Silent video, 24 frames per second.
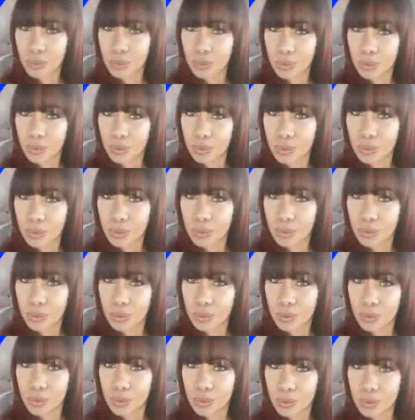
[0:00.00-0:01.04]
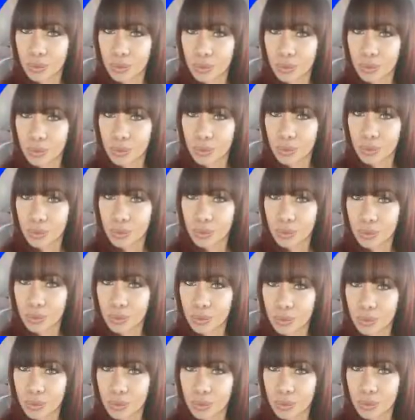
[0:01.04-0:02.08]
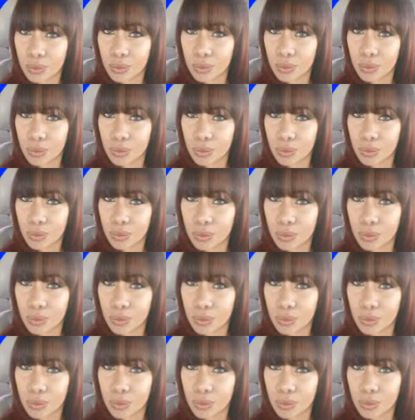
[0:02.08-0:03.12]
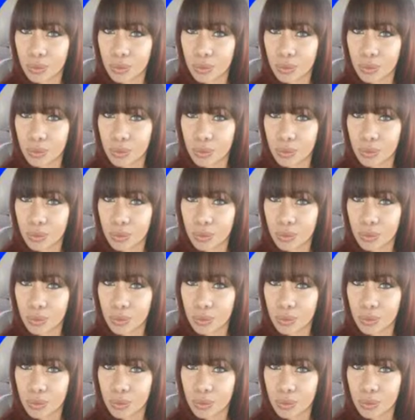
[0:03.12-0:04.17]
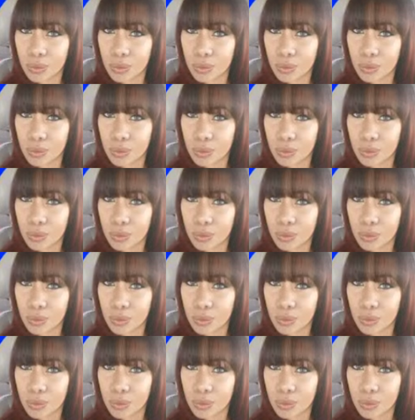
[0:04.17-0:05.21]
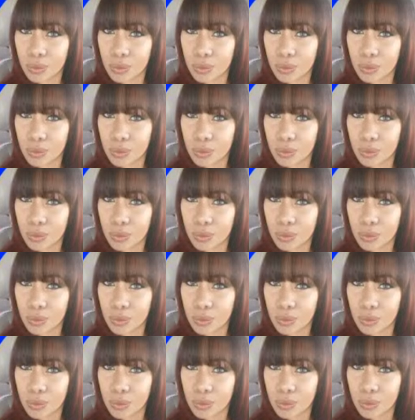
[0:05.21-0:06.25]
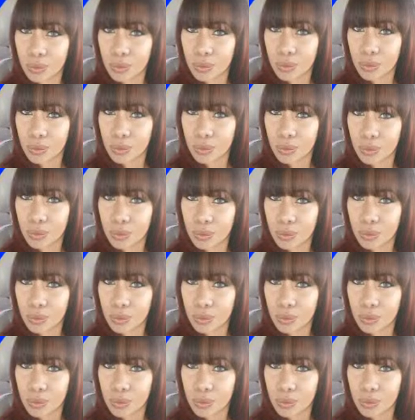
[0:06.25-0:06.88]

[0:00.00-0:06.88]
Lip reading: [no speech]